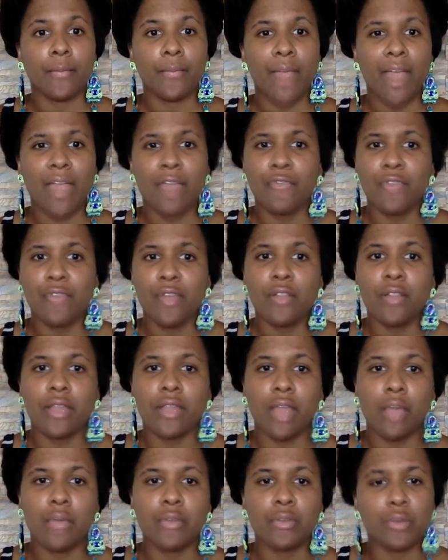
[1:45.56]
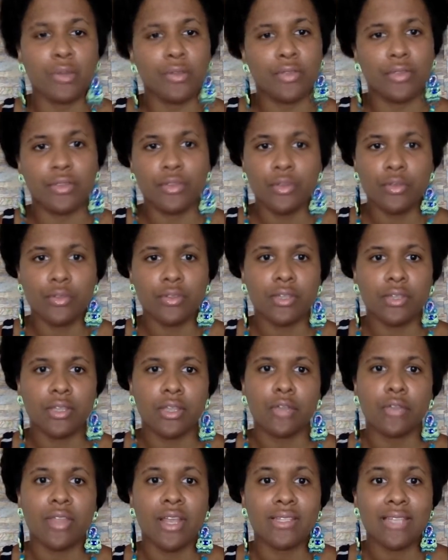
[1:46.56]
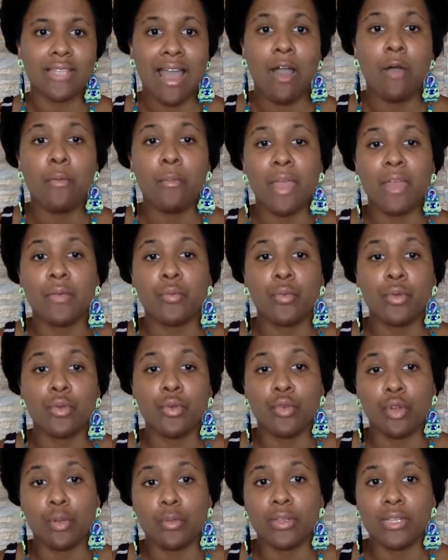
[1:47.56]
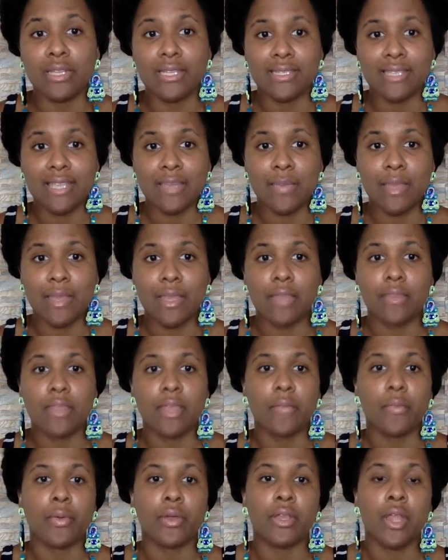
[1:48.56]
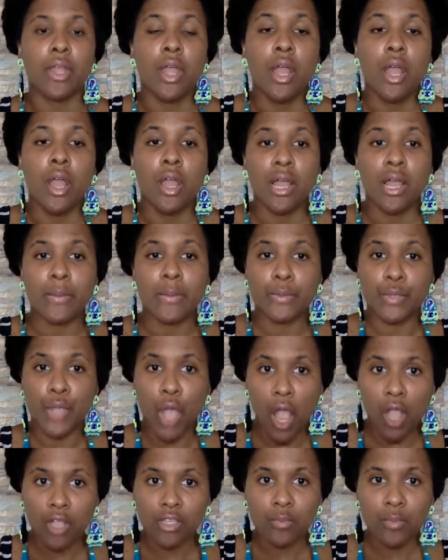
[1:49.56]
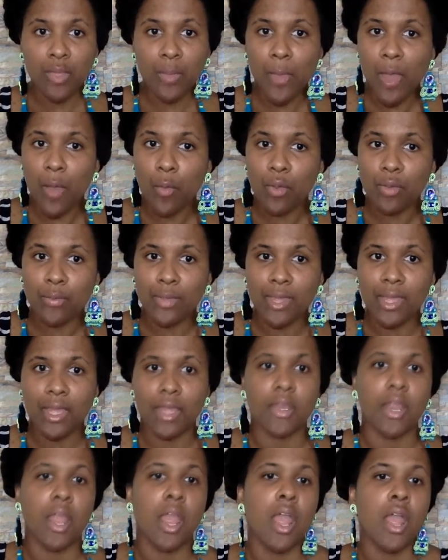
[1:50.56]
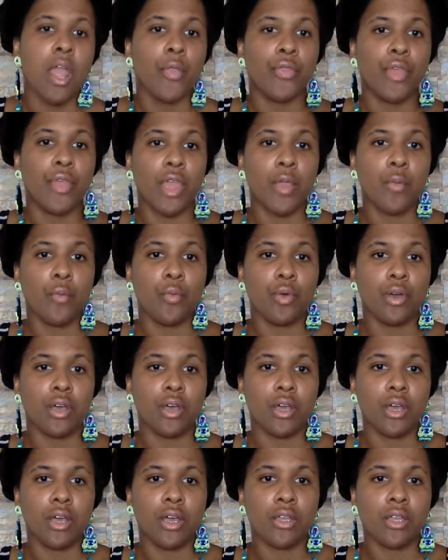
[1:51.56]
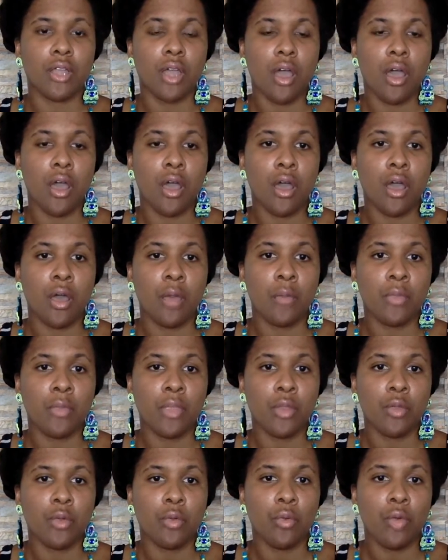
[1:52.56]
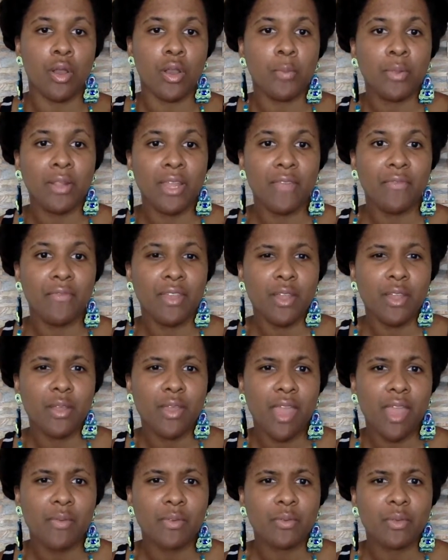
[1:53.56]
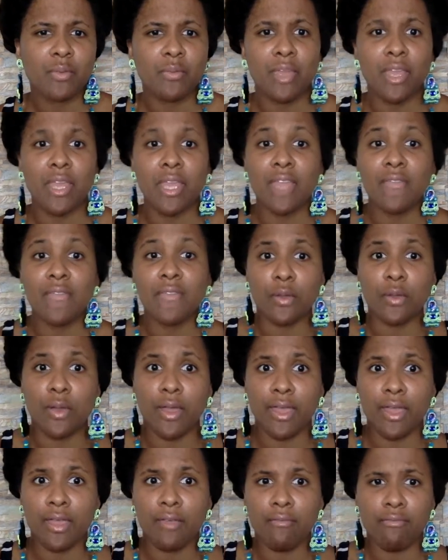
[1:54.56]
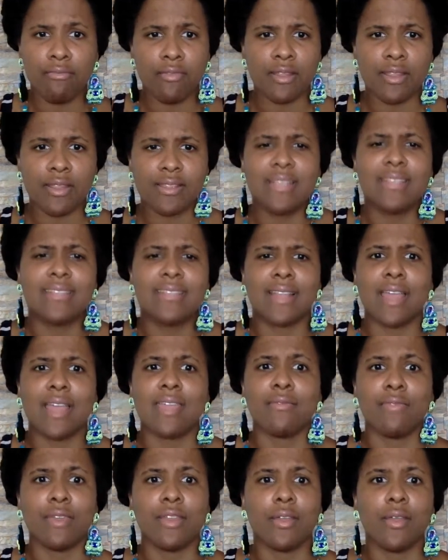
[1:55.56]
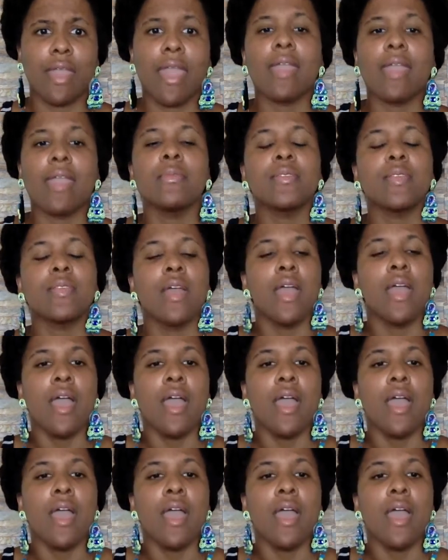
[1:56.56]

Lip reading: I felt like I was one of the dudes. Like, that's how men would normally see me. They would come talk to me about women. They would, want to play video games with me, even though I really dislike video games.